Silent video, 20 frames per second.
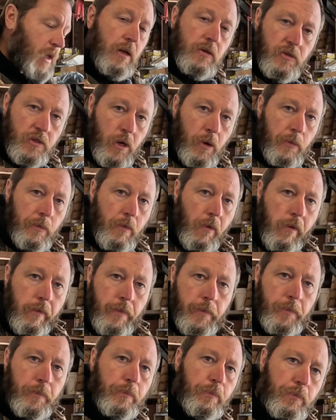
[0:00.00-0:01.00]
So,
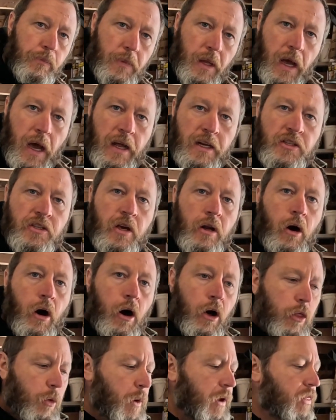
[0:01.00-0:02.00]
I just got
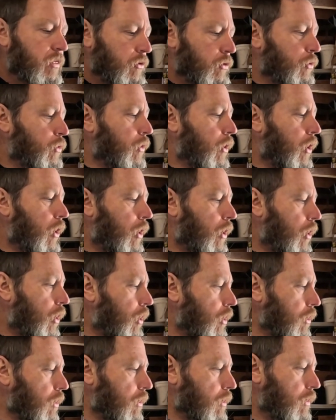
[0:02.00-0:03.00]
all the way through
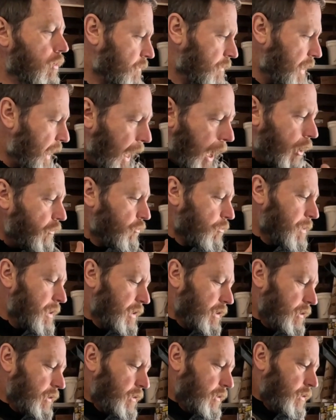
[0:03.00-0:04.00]
however
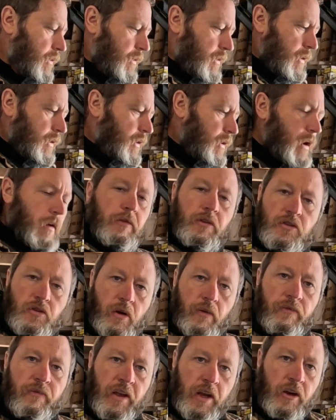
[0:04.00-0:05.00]
many of these
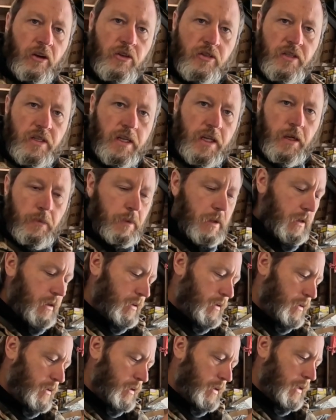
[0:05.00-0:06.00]
little fingers that need to be
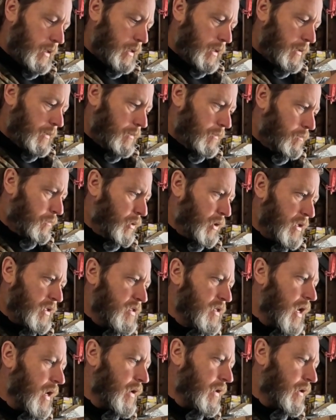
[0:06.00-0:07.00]
put
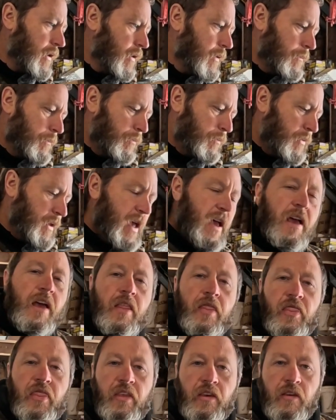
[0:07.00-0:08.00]
inside here.
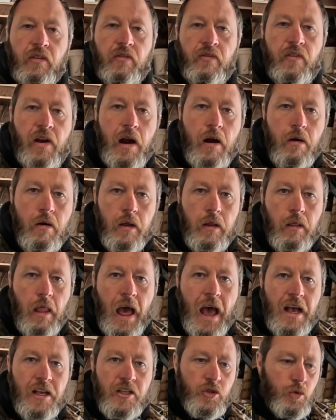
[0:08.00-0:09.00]
The very
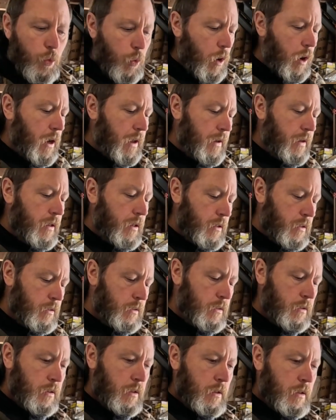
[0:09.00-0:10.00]
last one,
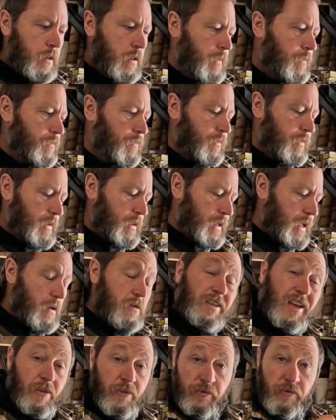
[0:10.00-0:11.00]
I was
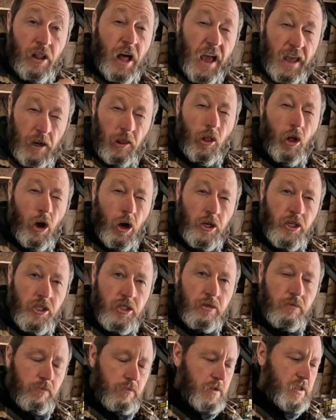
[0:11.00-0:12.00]
kind of flying along,
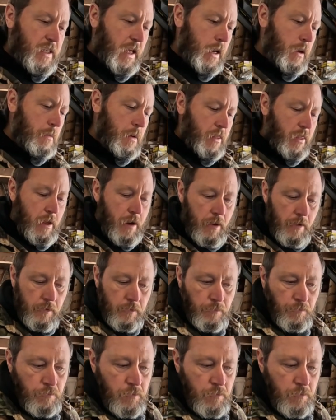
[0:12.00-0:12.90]
just send them in there.